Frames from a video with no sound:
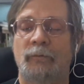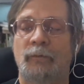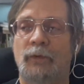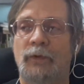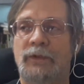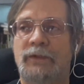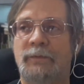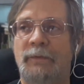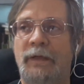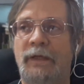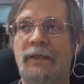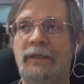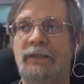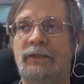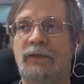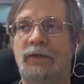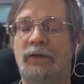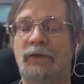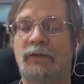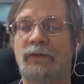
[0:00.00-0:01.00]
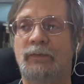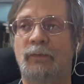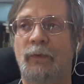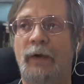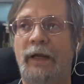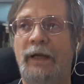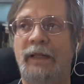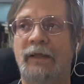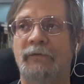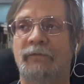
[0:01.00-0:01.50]
which means you're
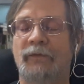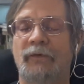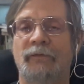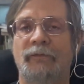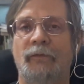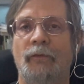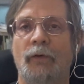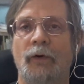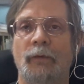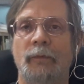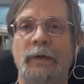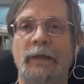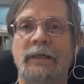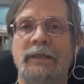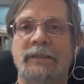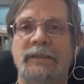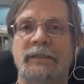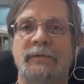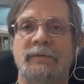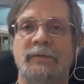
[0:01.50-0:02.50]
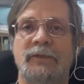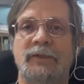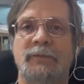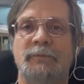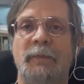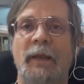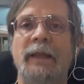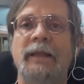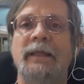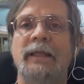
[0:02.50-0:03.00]
waiting for 4 weeks,
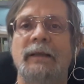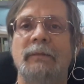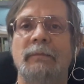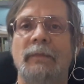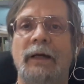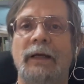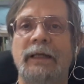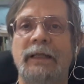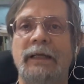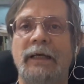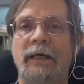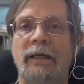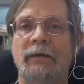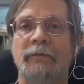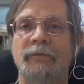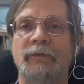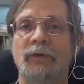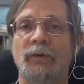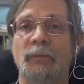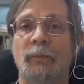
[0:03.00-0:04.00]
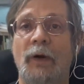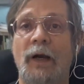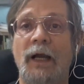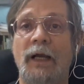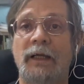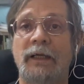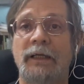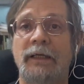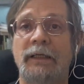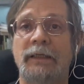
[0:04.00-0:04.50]
spending money out of your
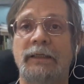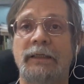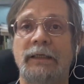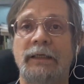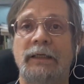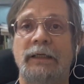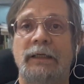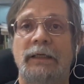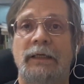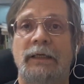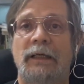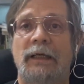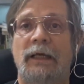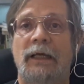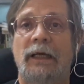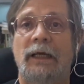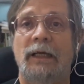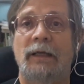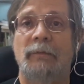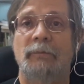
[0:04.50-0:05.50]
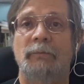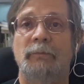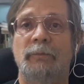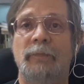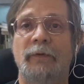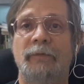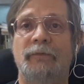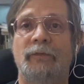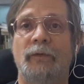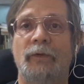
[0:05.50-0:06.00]
pocket
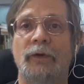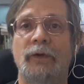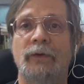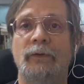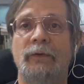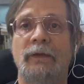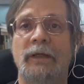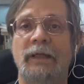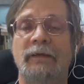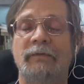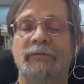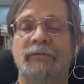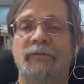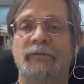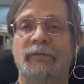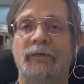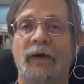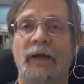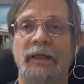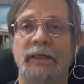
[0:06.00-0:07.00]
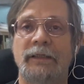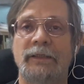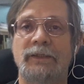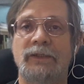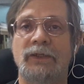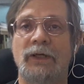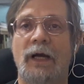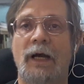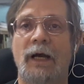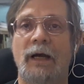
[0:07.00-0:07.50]
before you can even find a
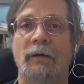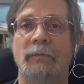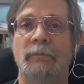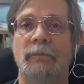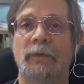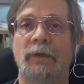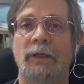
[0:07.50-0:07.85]
job.